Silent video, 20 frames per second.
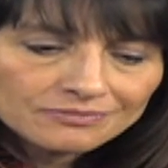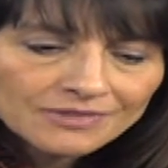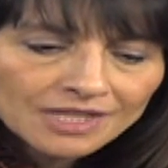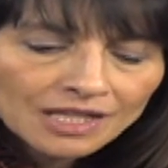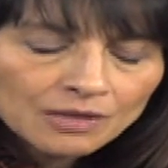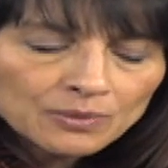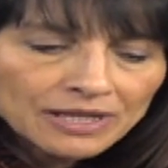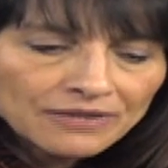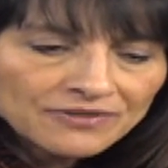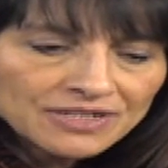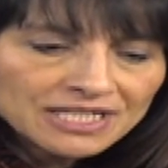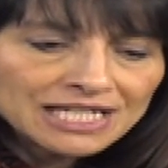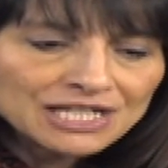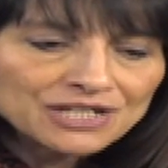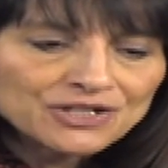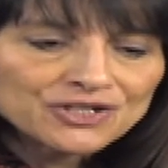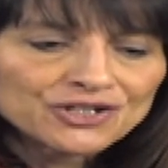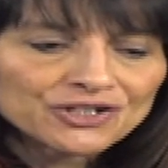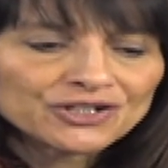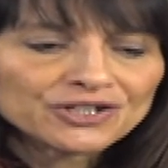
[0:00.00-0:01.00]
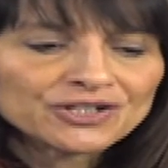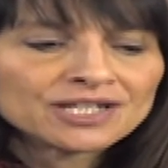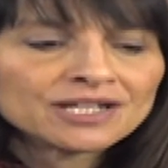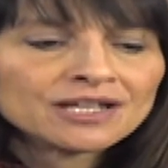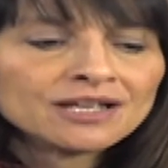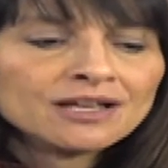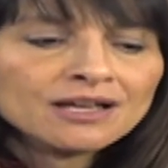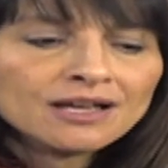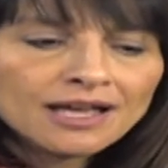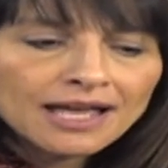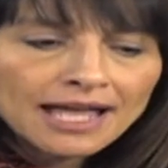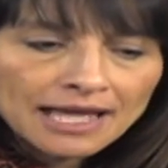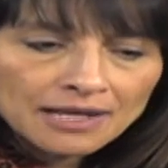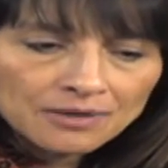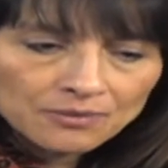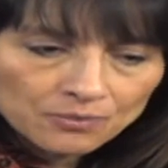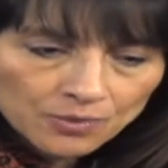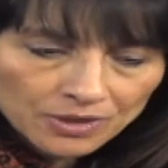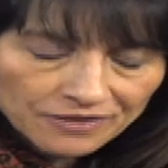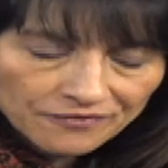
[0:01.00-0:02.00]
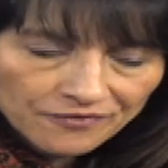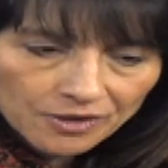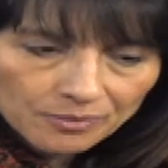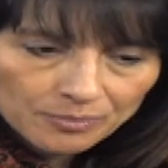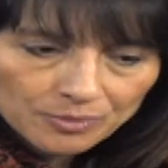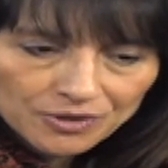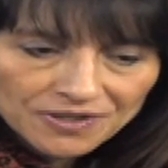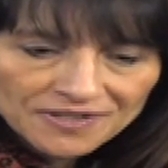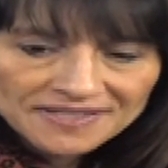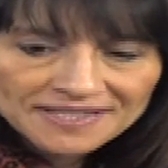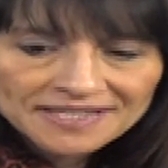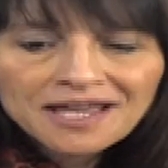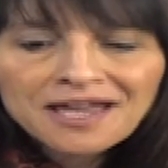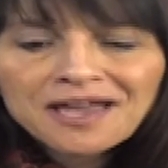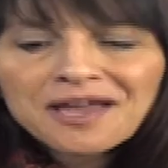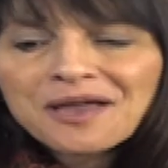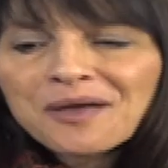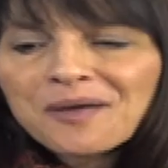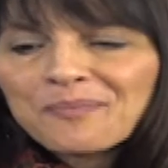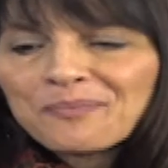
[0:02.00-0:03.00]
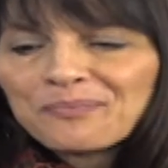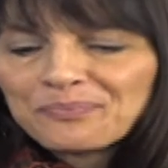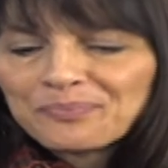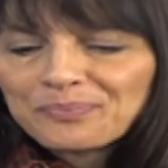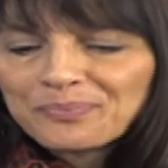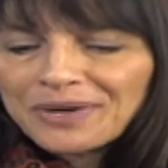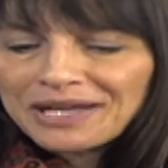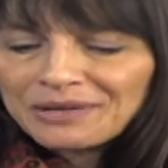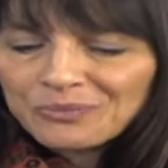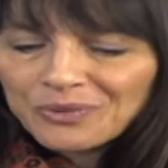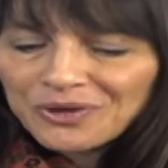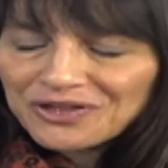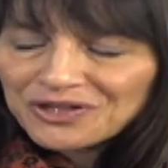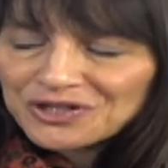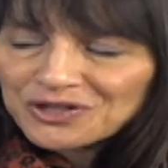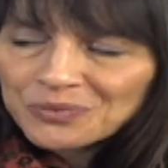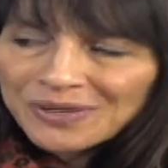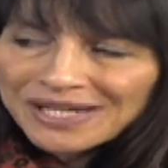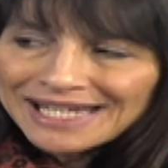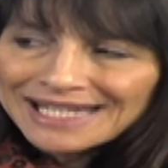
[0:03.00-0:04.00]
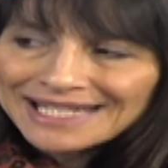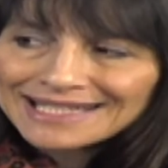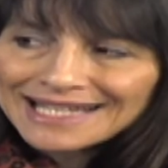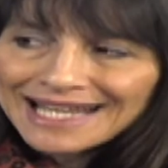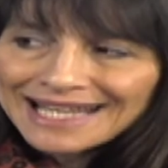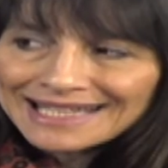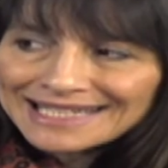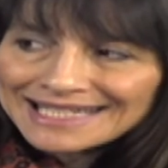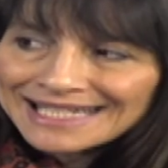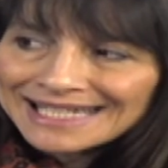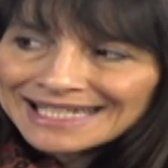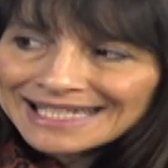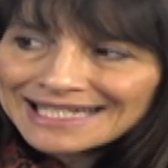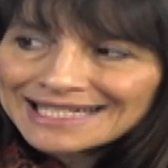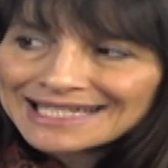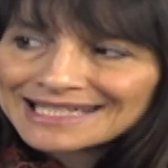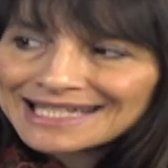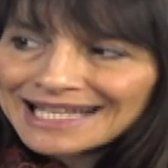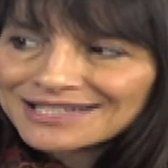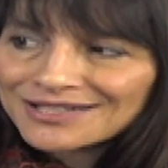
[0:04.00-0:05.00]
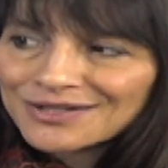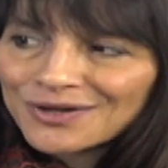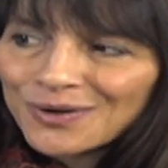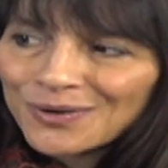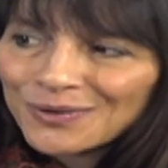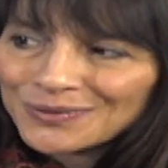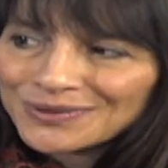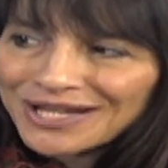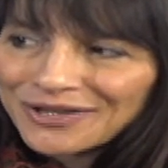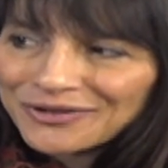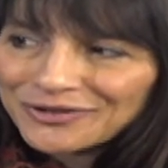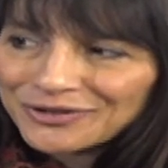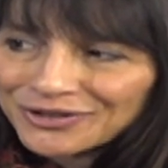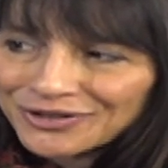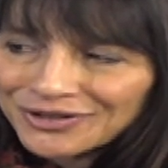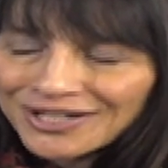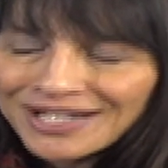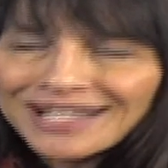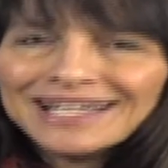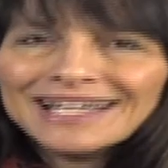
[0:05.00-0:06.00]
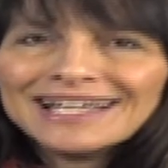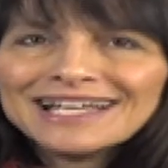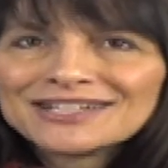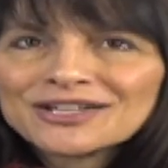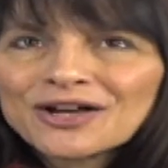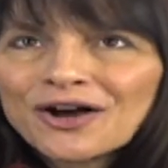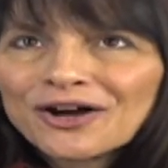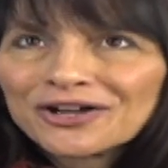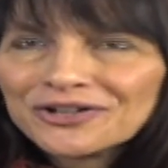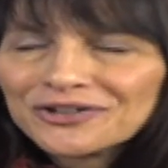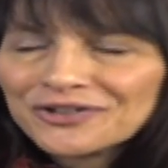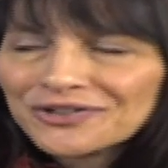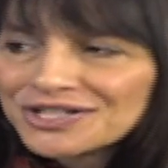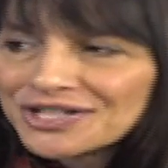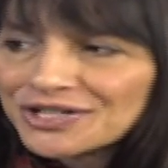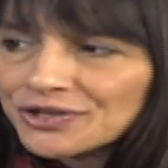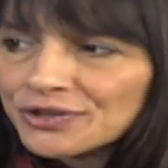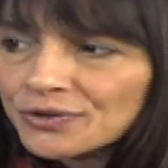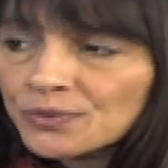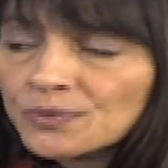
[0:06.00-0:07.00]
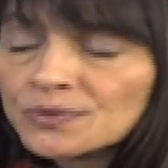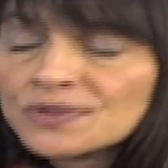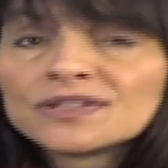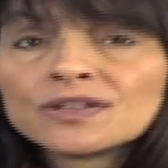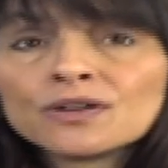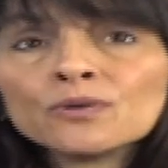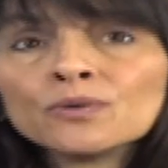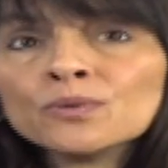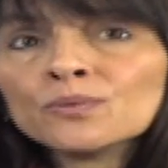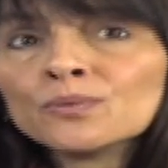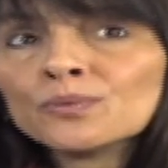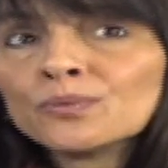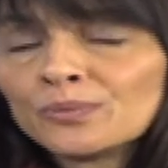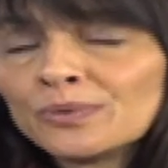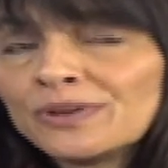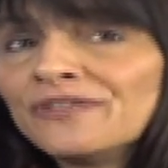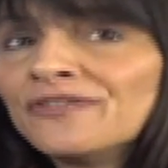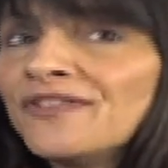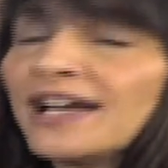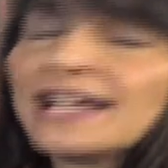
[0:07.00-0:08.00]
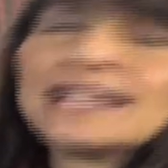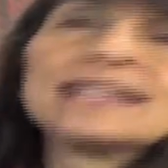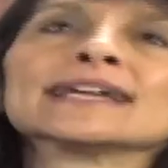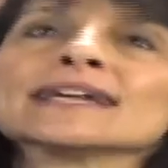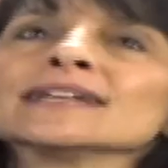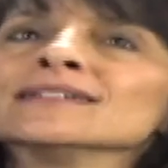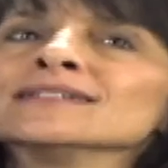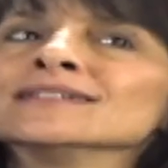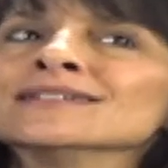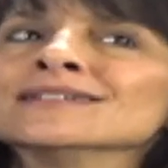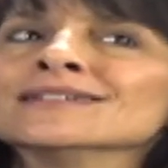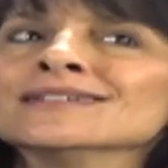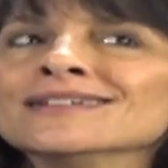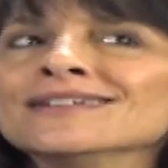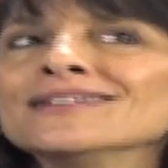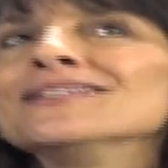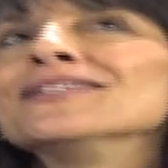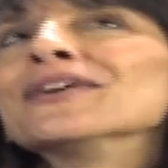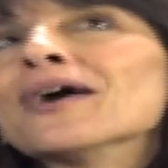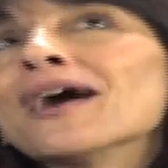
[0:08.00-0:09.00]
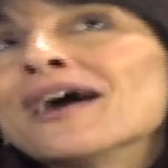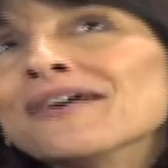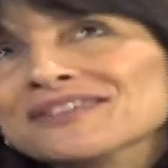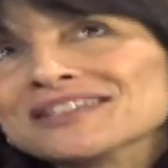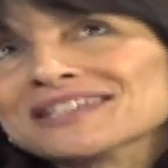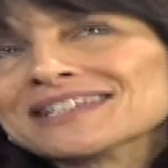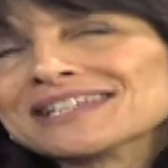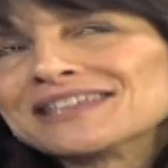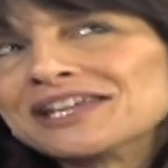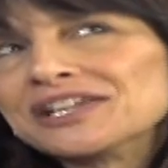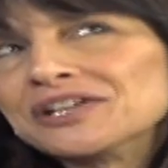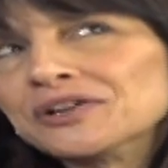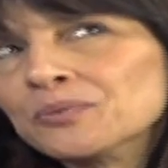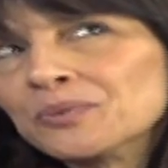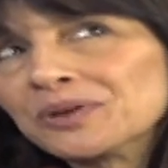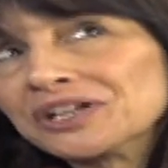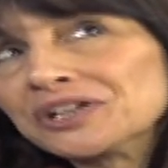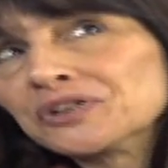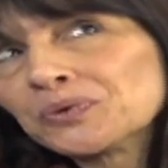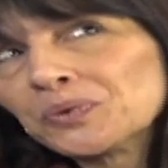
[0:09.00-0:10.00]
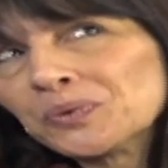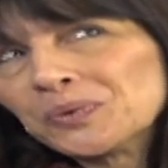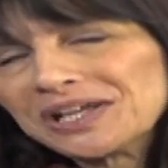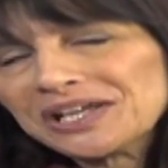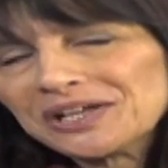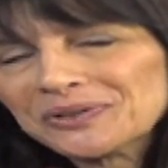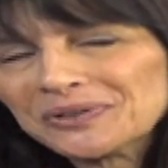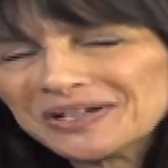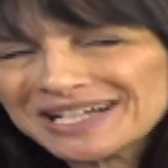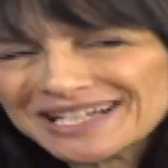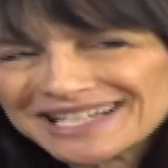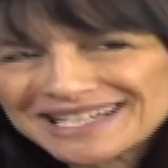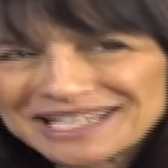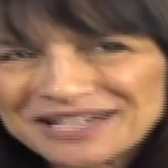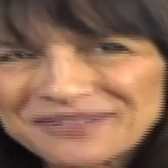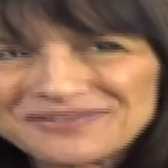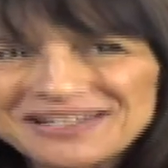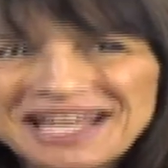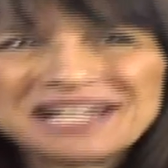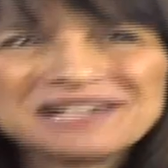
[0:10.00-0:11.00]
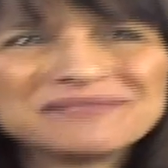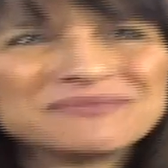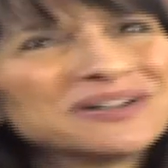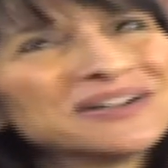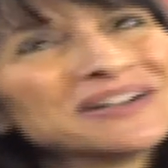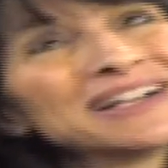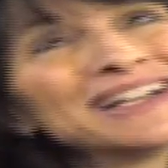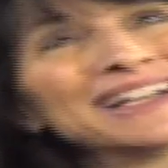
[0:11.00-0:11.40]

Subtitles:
We have a t-shirt and one of our books. But with the tweens and the teens, that's a whole nother, it's harder so we find that, obviously they don't want a toy or a stuffed animal.